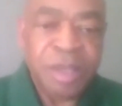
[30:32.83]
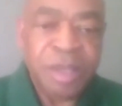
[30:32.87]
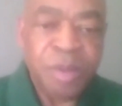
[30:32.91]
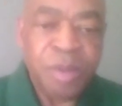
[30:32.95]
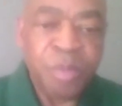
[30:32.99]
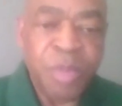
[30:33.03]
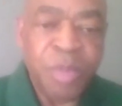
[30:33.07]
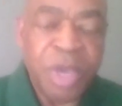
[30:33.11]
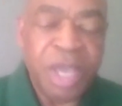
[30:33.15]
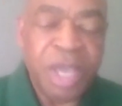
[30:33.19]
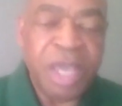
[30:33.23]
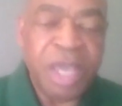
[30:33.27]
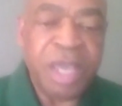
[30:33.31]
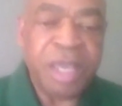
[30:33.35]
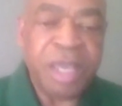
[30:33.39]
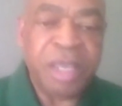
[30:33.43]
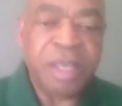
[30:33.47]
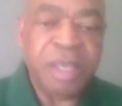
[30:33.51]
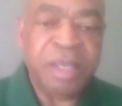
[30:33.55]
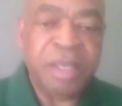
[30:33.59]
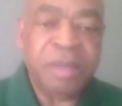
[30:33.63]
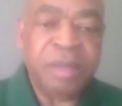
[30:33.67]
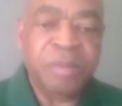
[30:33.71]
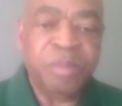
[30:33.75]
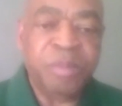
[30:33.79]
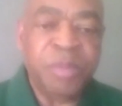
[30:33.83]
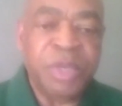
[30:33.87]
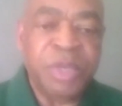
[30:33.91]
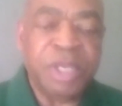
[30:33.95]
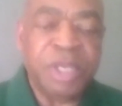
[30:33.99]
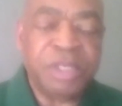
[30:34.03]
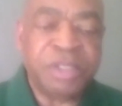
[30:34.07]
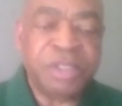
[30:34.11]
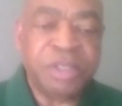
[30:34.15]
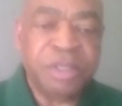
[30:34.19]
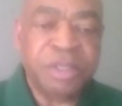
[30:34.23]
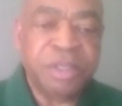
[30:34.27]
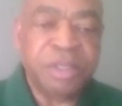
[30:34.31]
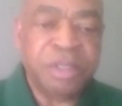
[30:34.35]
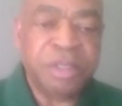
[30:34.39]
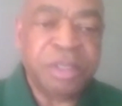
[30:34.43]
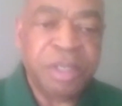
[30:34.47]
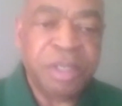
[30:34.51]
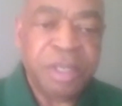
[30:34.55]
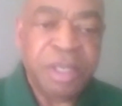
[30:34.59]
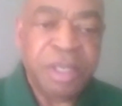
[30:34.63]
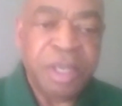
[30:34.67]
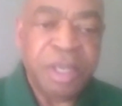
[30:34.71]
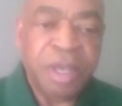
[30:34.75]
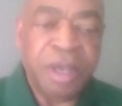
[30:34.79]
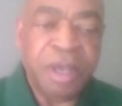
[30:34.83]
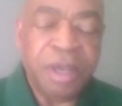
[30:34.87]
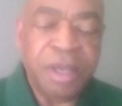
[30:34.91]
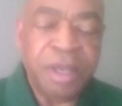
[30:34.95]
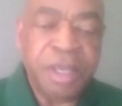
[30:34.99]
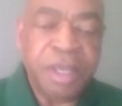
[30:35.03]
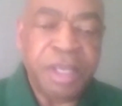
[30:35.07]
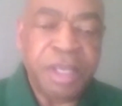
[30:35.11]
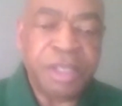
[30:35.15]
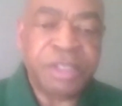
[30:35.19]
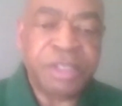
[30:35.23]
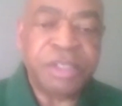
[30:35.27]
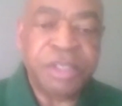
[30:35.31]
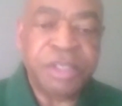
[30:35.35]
my mission each